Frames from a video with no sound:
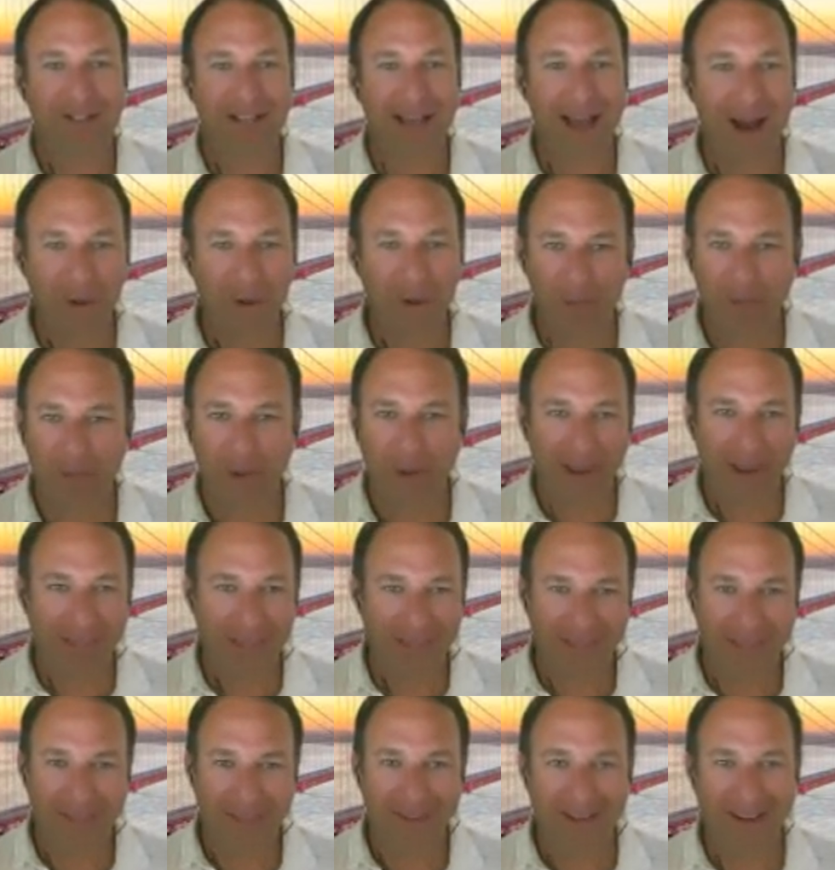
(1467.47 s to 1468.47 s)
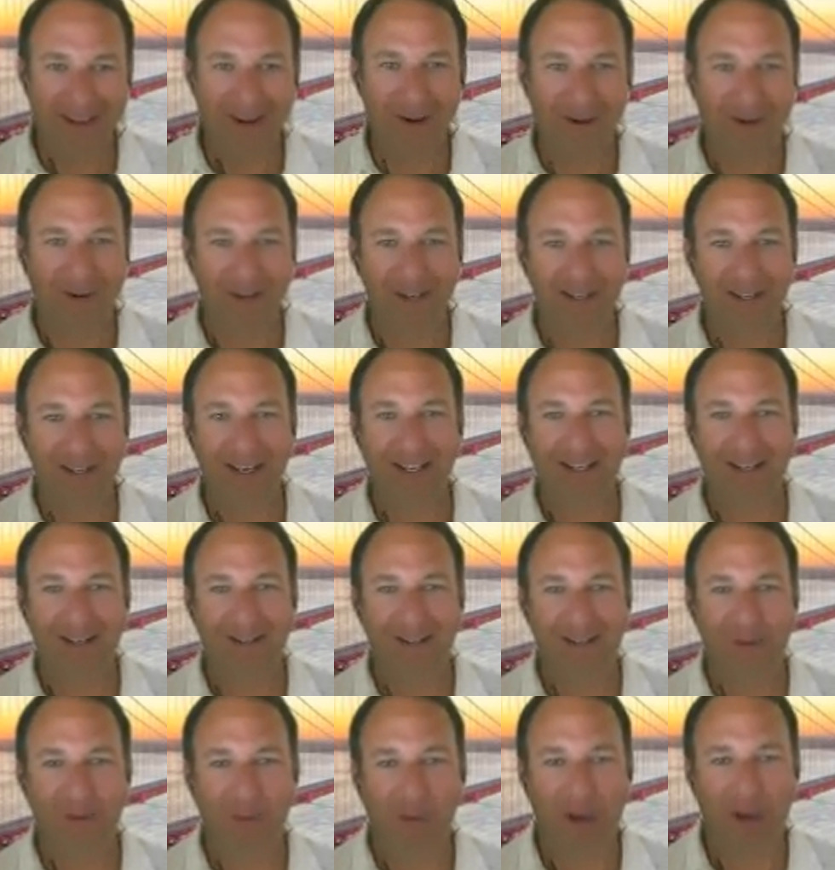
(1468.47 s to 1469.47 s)
there to help with,
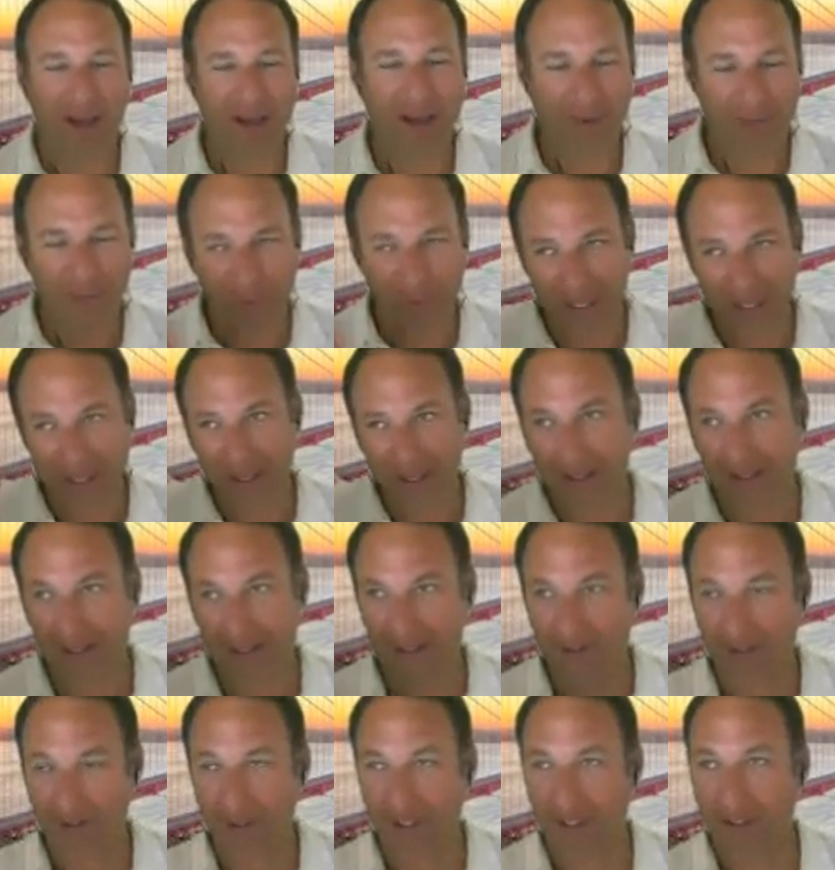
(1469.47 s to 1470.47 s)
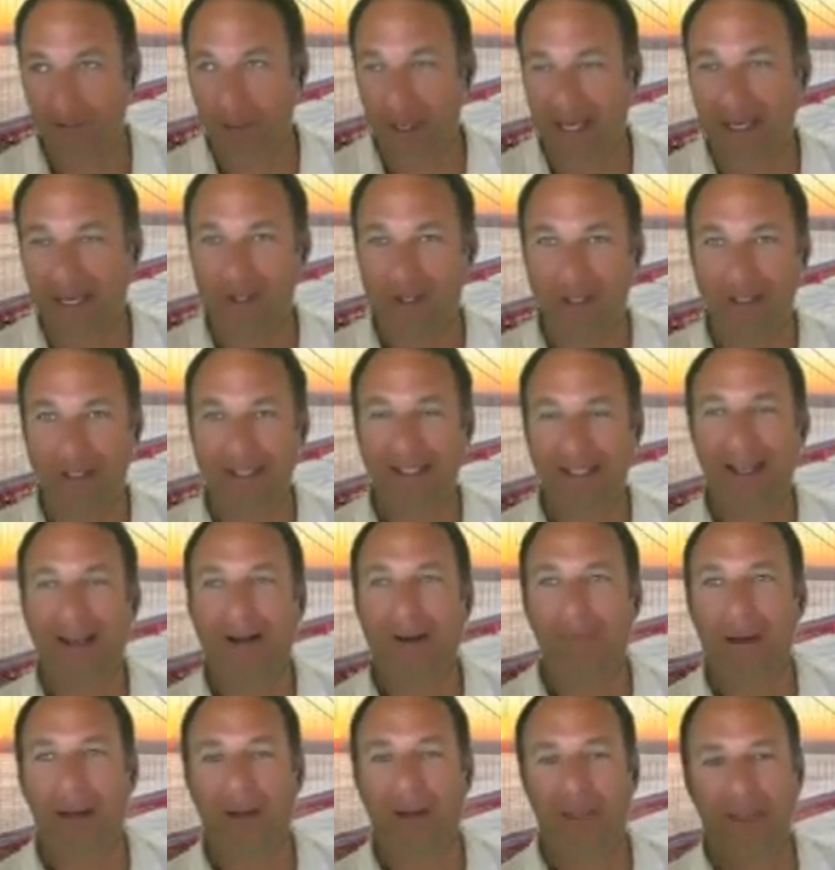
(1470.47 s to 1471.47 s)
and the way we certainly as patients
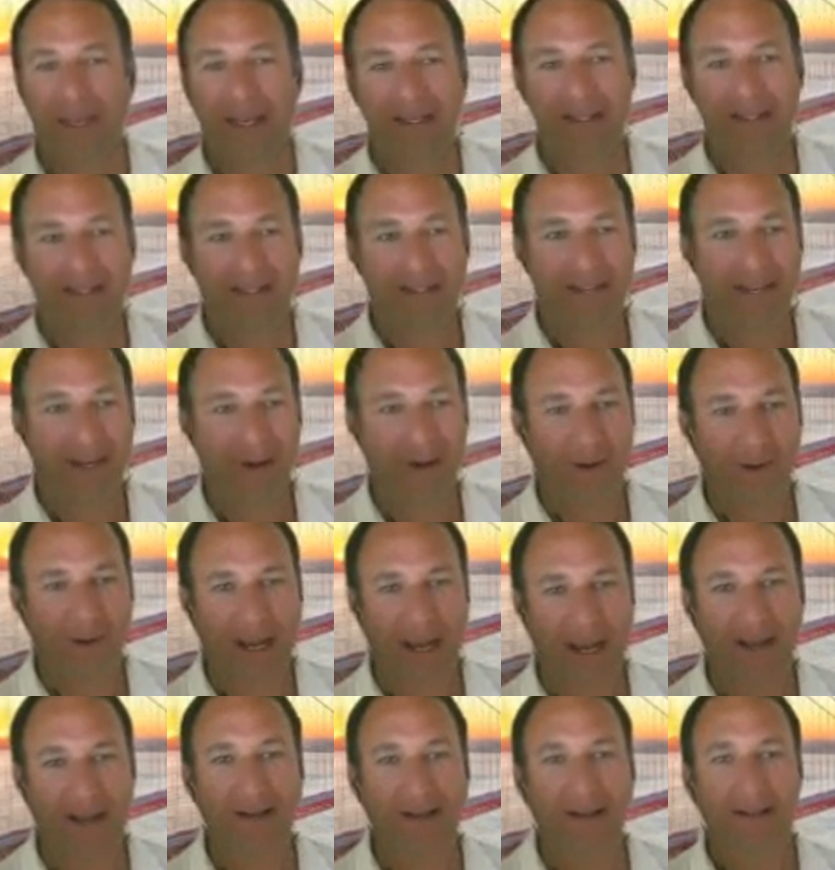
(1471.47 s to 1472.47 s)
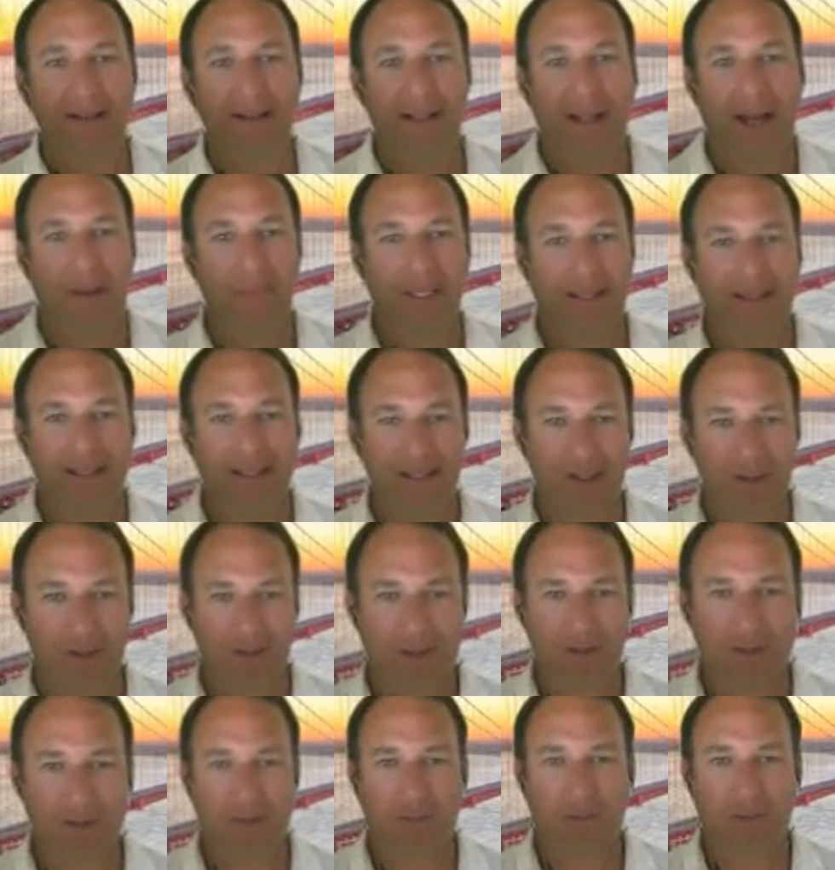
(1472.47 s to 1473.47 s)
think about things, it's like, okay, I'm at
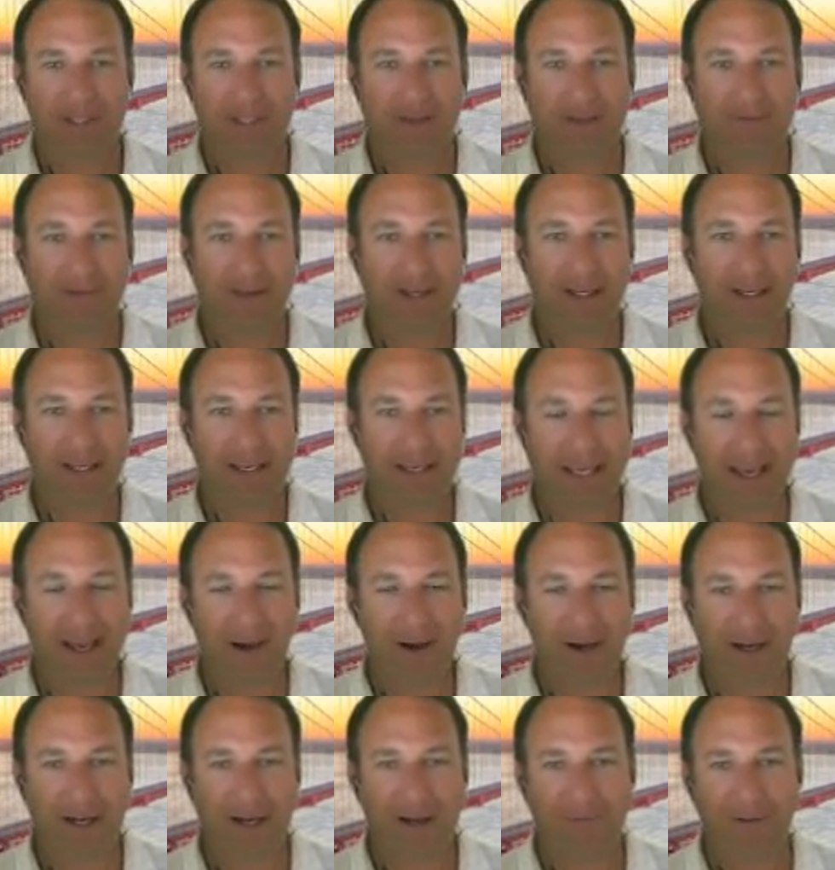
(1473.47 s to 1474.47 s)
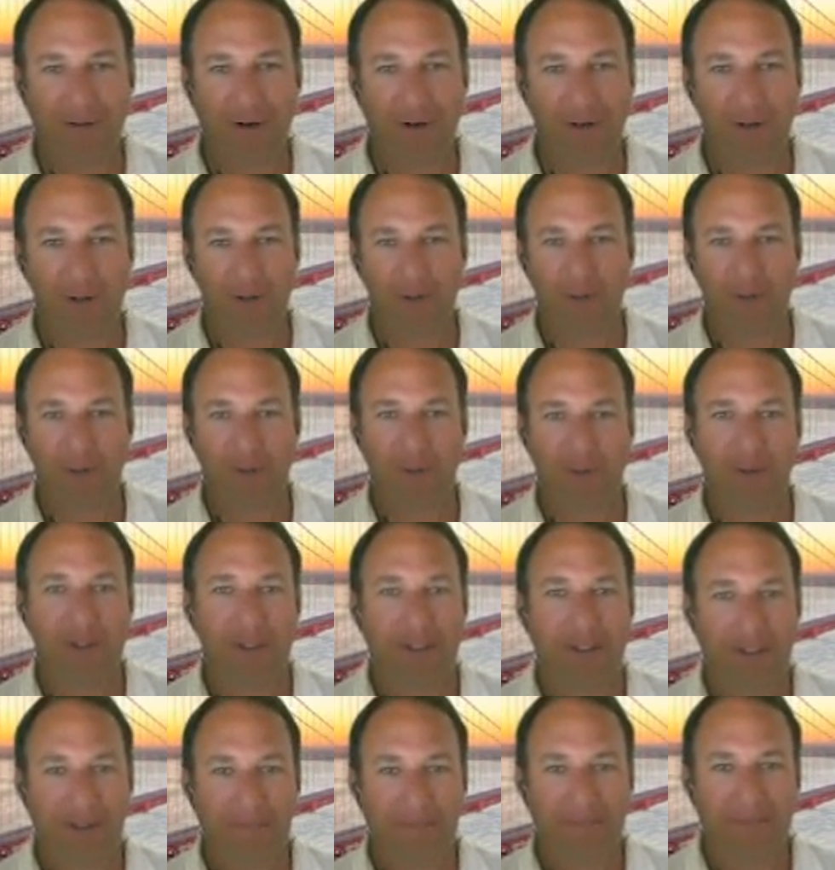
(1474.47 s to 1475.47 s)
this specific caregiver who
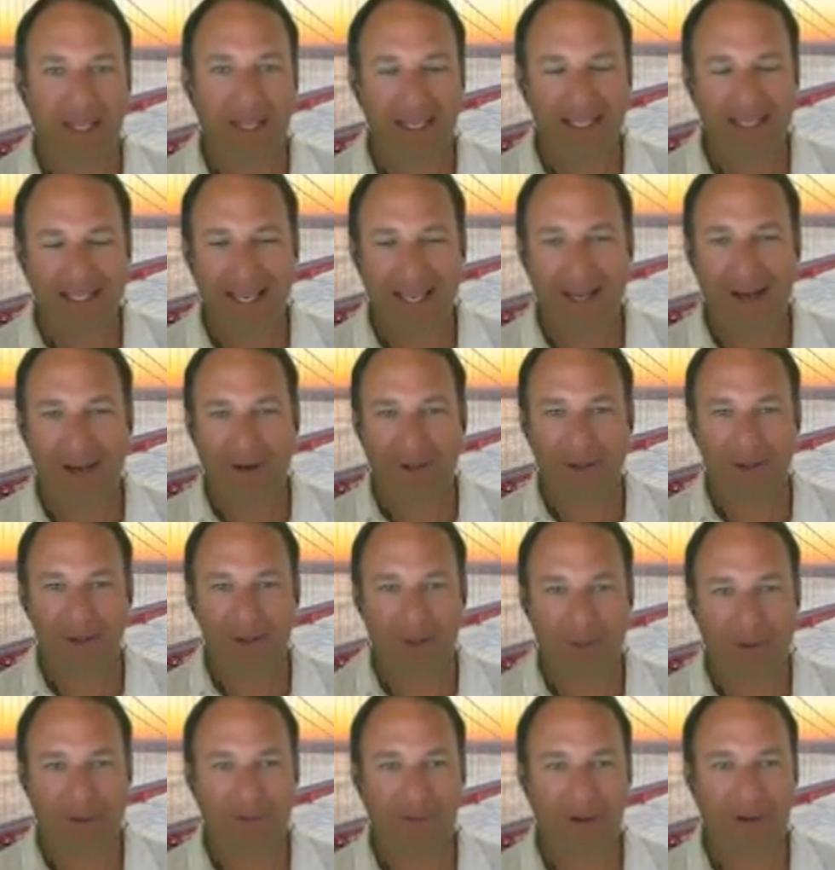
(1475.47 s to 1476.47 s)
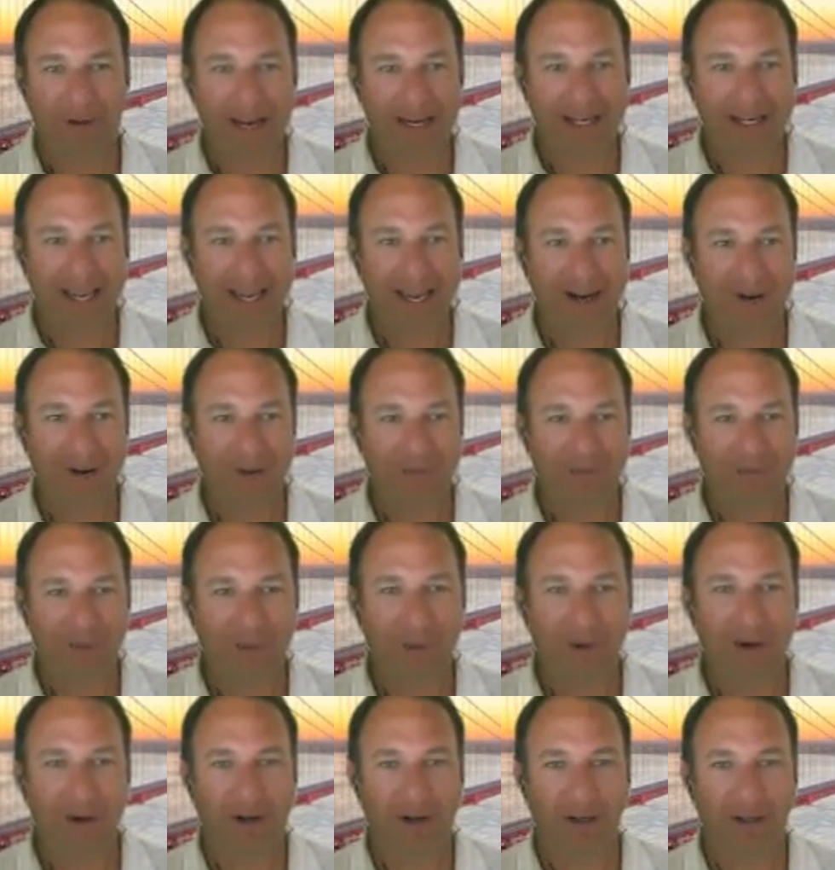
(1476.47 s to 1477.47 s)
is here to provide care
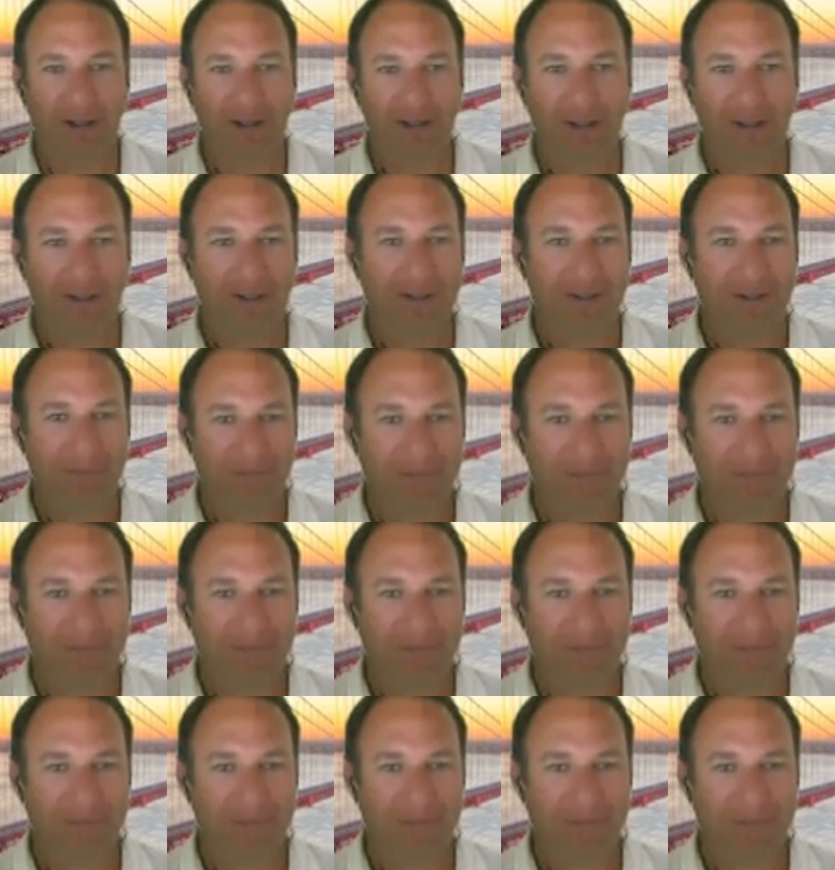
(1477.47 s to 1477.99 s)
for